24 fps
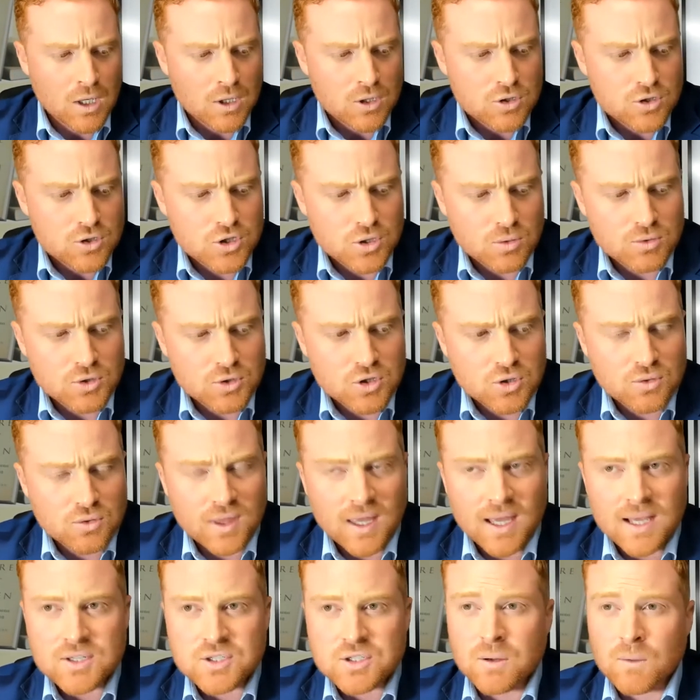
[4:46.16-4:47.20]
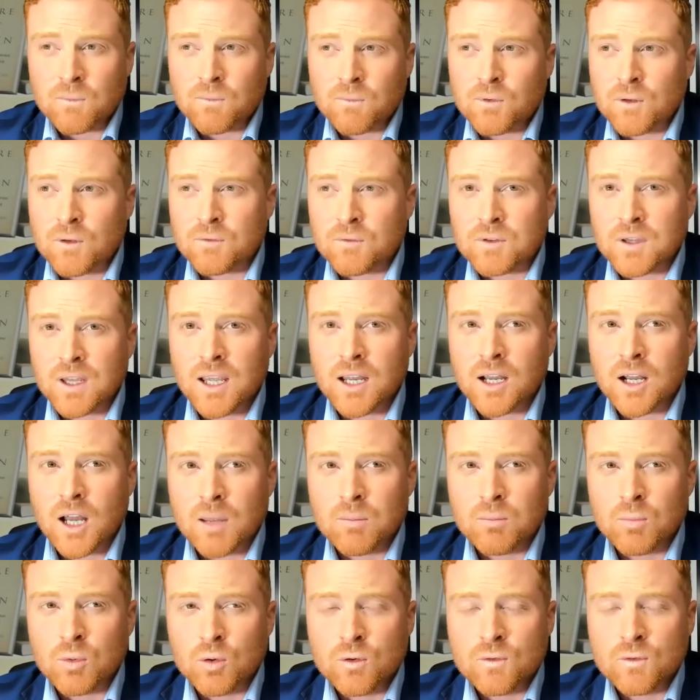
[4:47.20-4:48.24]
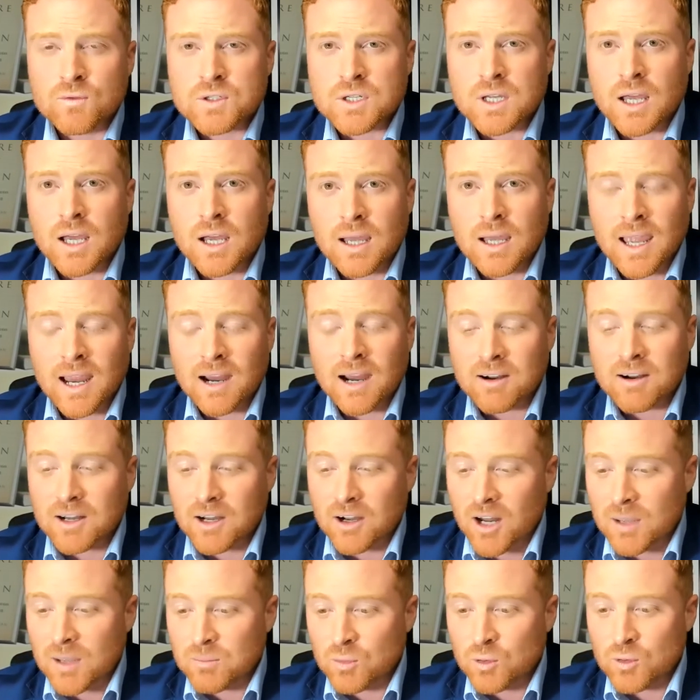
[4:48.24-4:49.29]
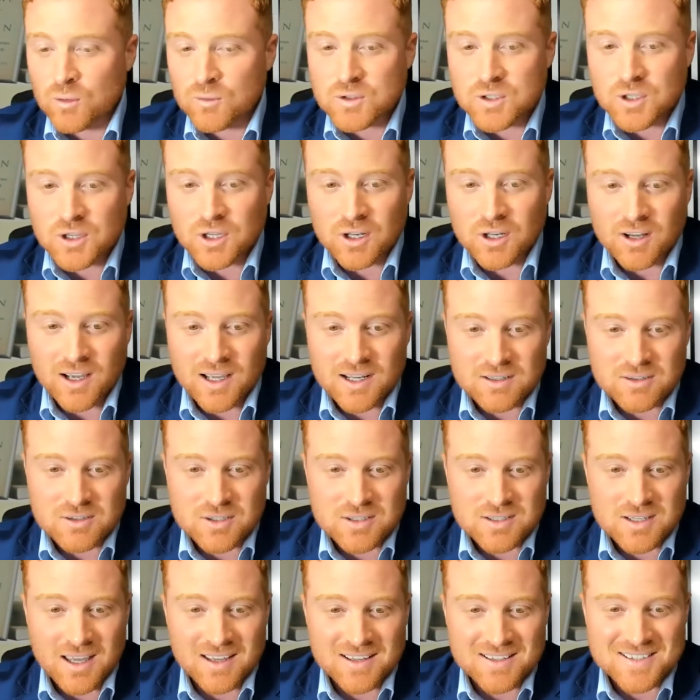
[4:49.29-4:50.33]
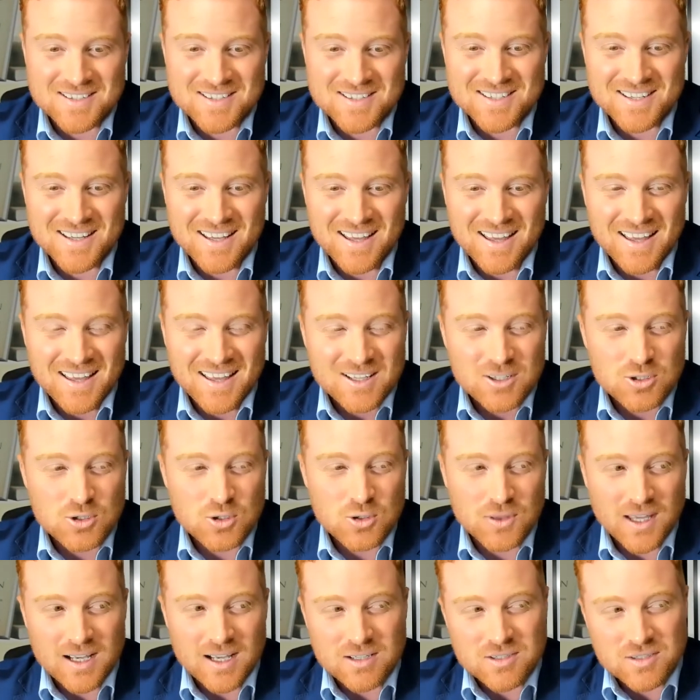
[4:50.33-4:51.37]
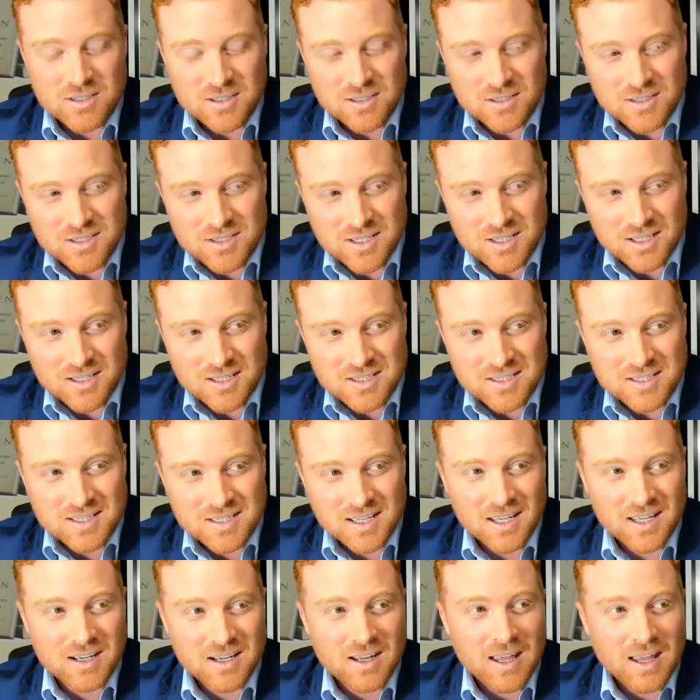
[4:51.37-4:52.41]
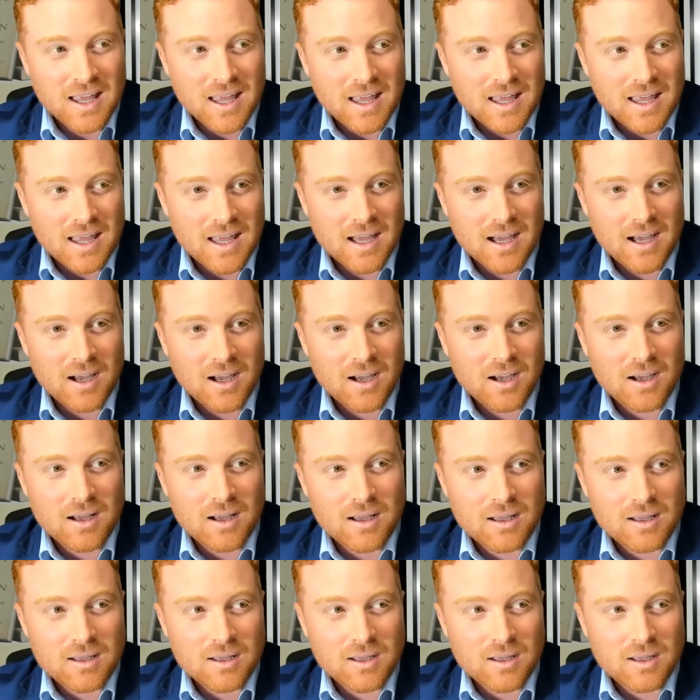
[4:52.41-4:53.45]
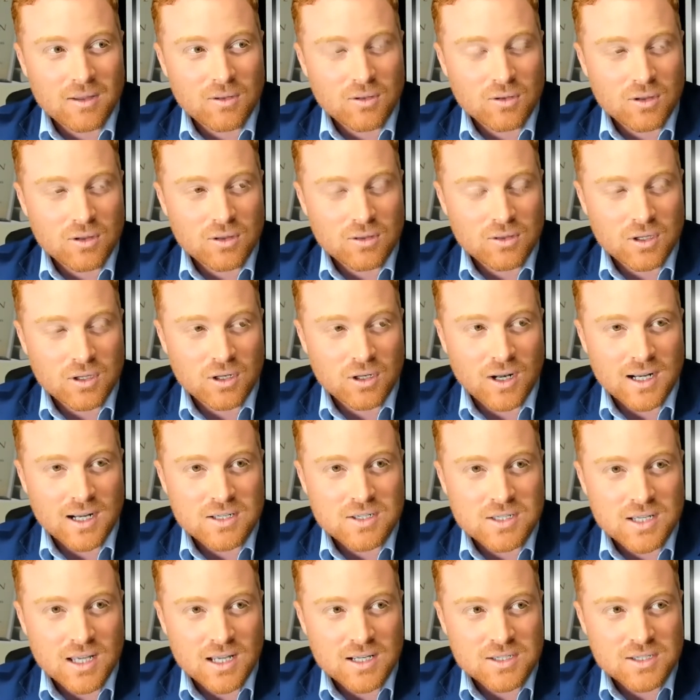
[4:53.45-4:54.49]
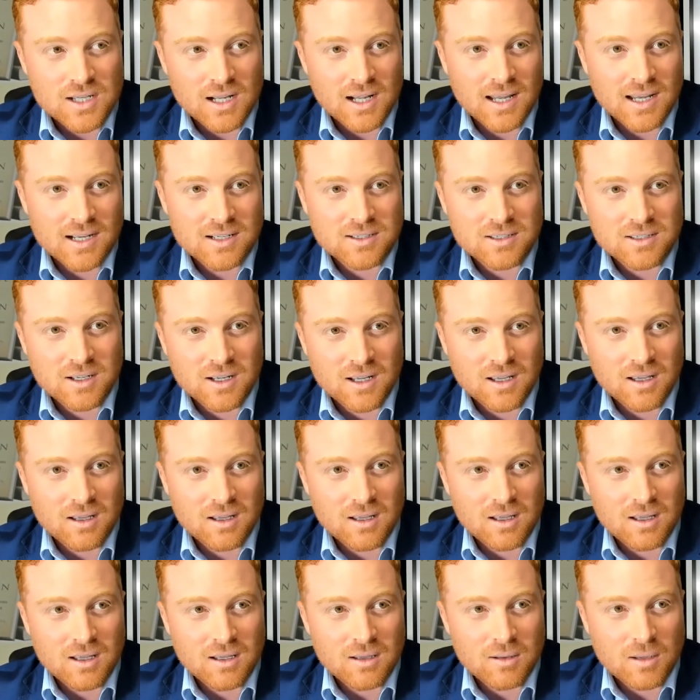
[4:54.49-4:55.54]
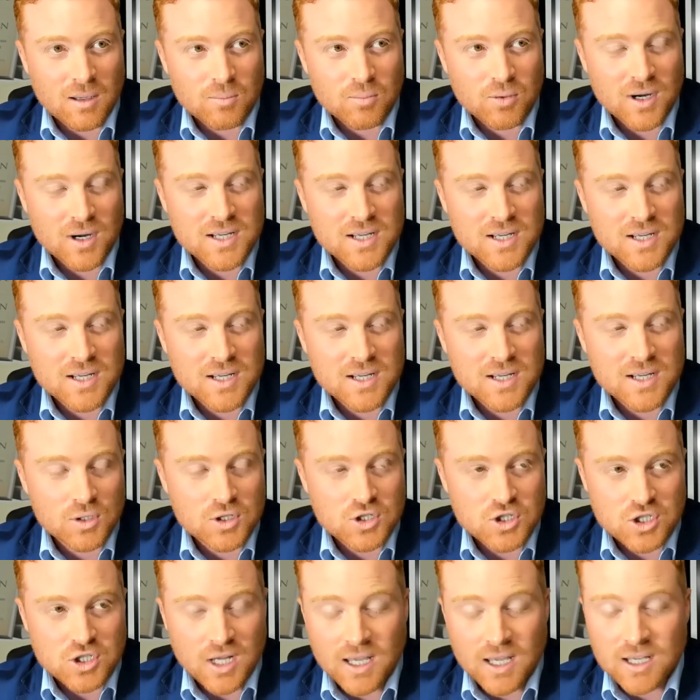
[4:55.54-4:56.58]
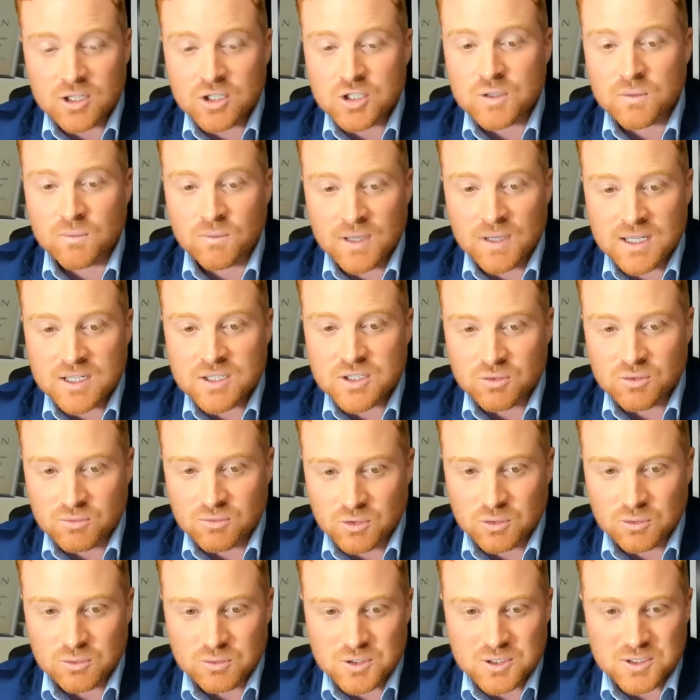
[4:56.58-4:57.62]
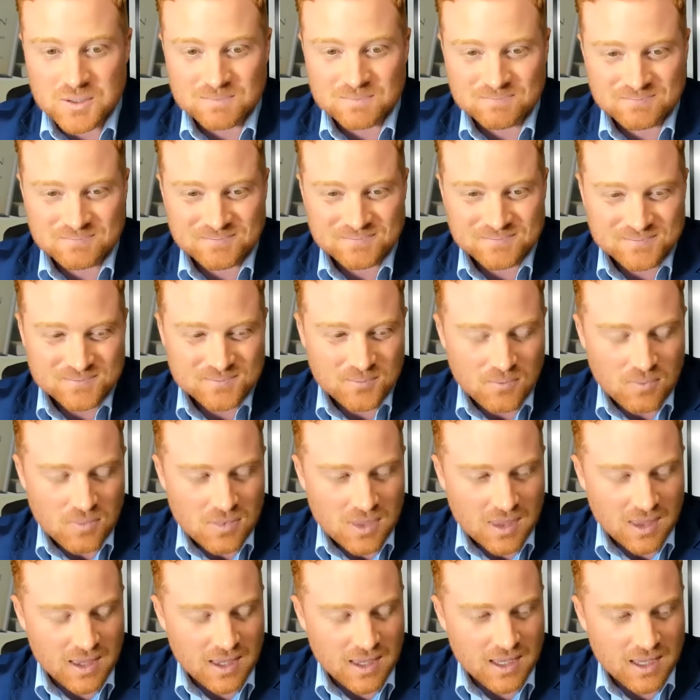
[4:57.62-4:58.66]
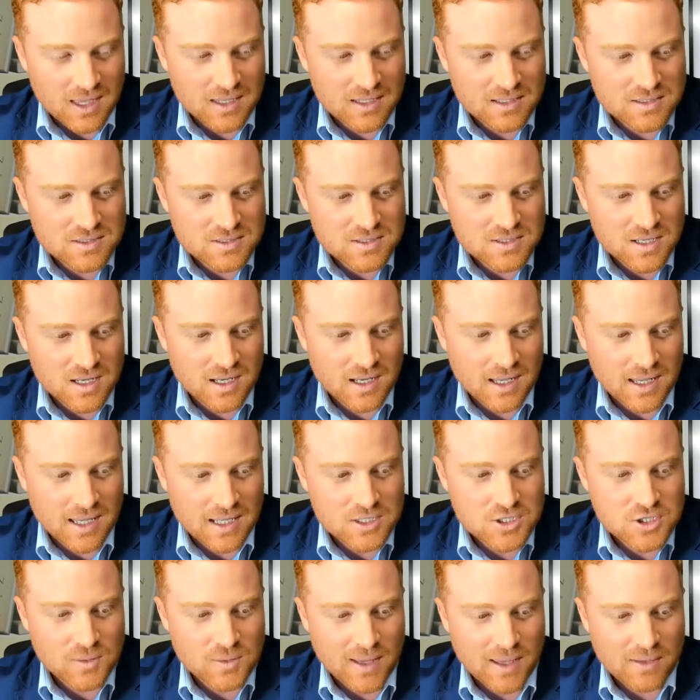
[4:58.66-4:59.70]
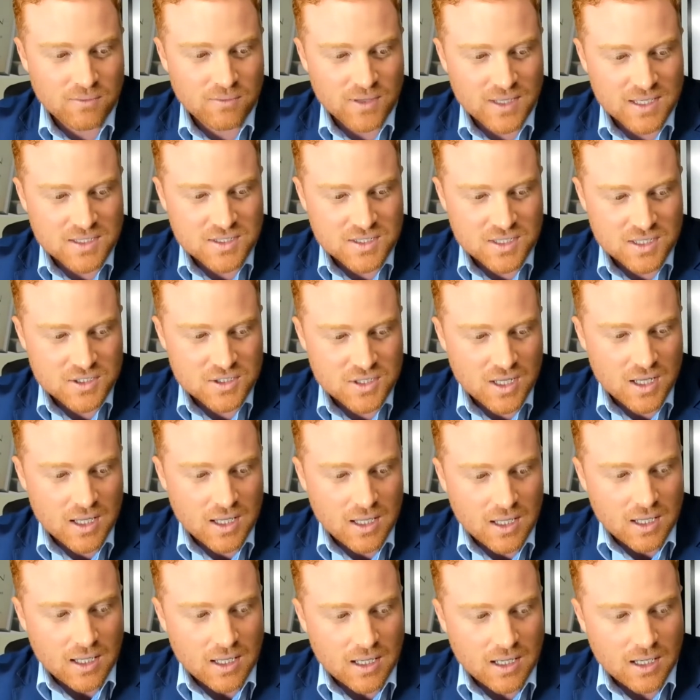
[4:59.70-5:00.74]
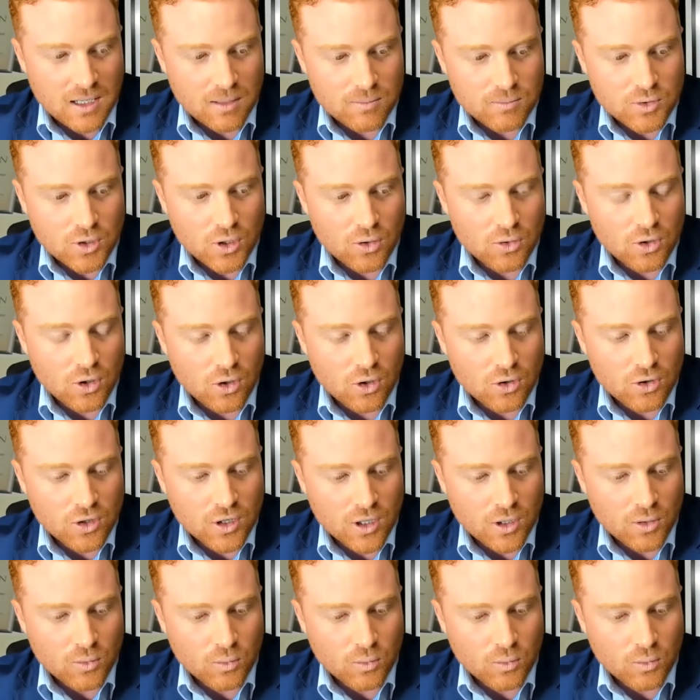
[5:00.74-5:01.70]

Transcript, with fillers: So in 2015, I moved, uh, Harriet and I moved to the United States. 2016, uh, uh, the United States elected a, a, president which changed visa rules and uh, and so our visas um, no longer